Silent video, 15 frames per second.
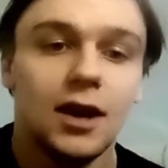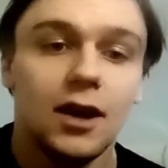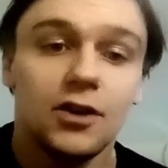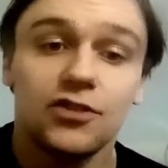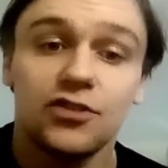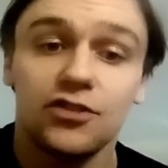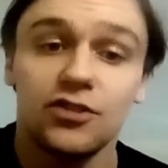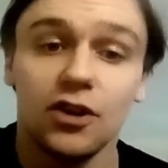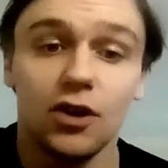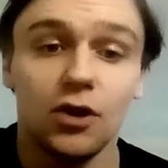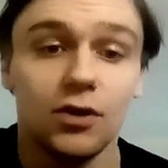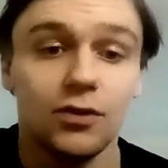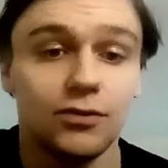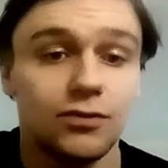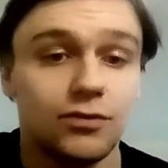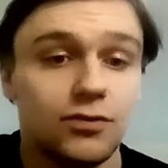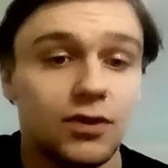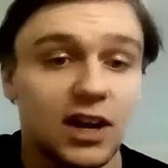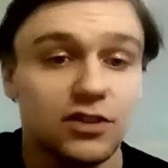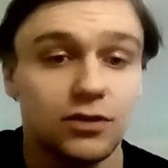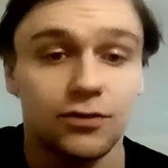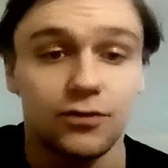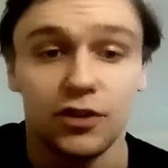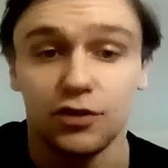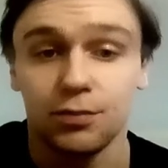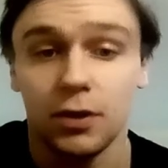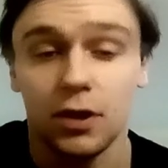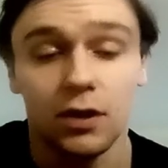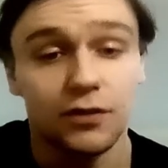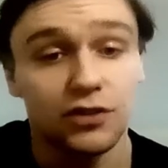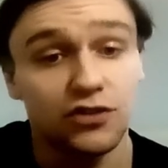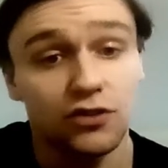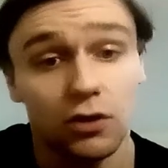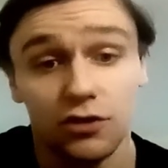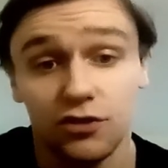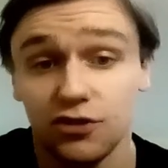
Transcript: So that's the first part of the song.